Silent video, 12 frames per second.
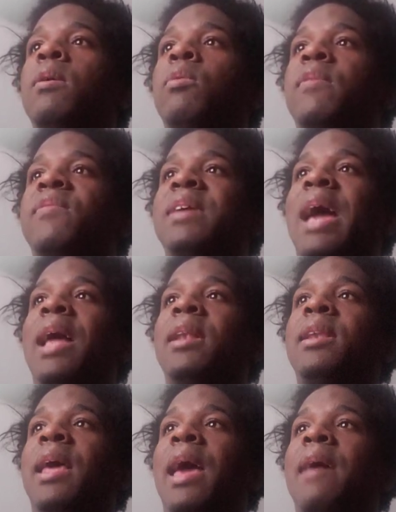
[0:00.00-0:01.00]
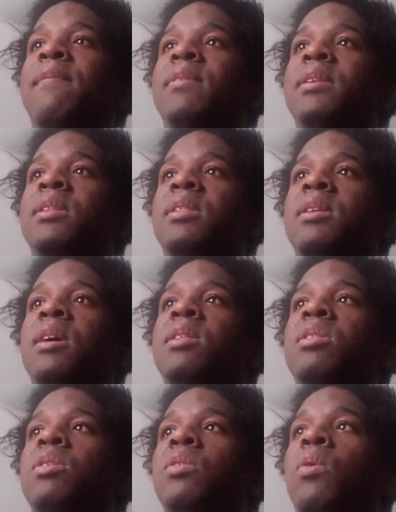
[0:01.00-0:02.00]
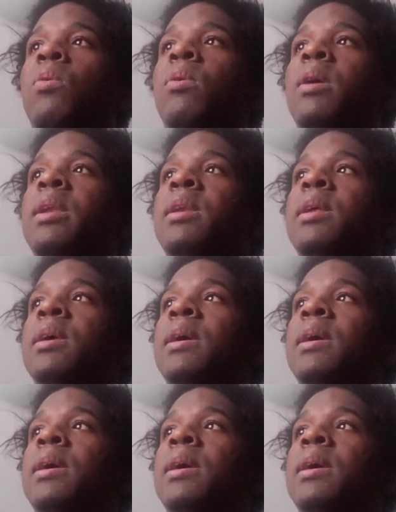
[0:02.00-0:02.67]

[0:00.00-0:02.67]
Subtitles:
We've got to have a discussion on